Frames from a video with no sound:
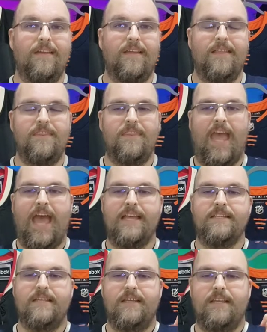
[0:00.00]

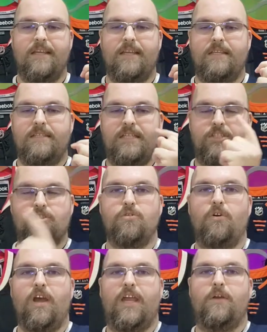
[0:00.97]
that
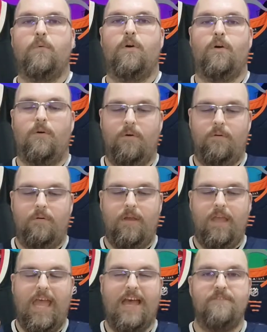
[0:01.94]
Detroit will
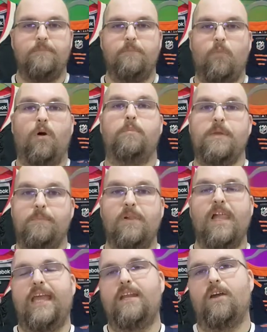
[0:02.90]
have will be
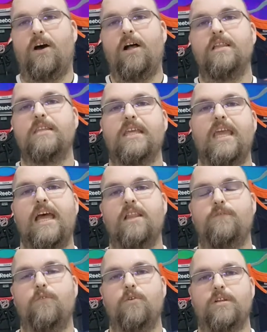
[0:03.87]
playing all of the
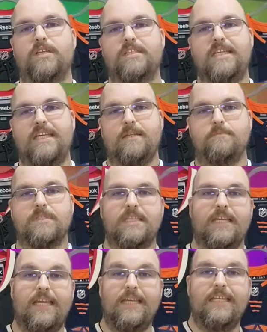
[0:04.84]
California teams
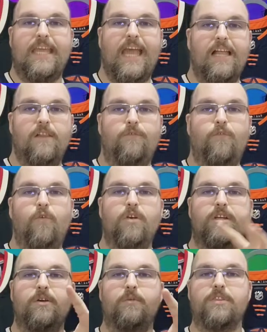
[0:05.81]
in
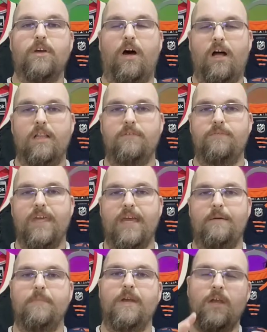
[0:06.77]
California with all of
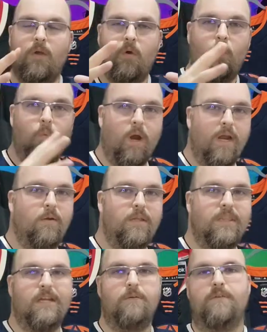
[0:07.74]
them wearing
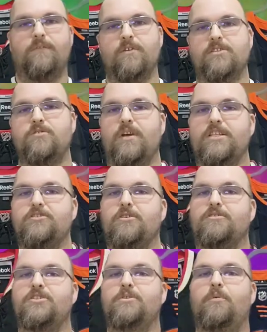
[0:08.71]
their Reverse Retro
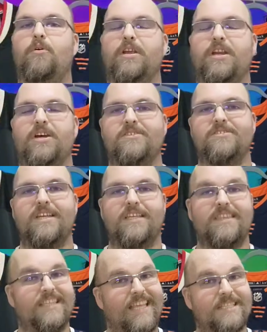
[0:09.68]
2.0. So I
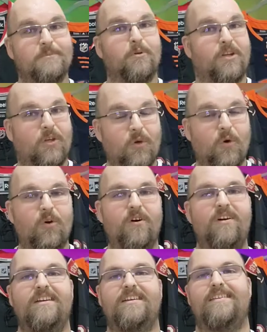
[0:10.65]
think that's pretty
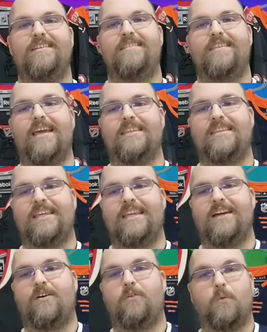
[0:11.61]
cool that the
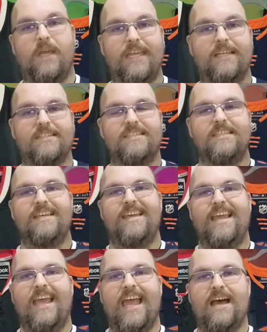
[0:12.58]
uh, wings
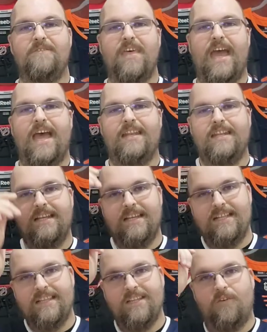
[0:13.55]
have that
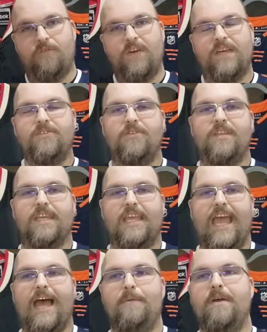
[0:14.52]
little feather in the
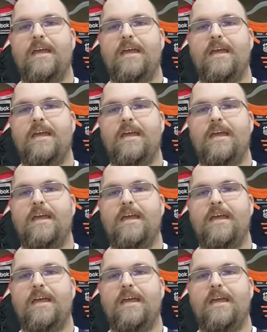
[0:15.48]
cap.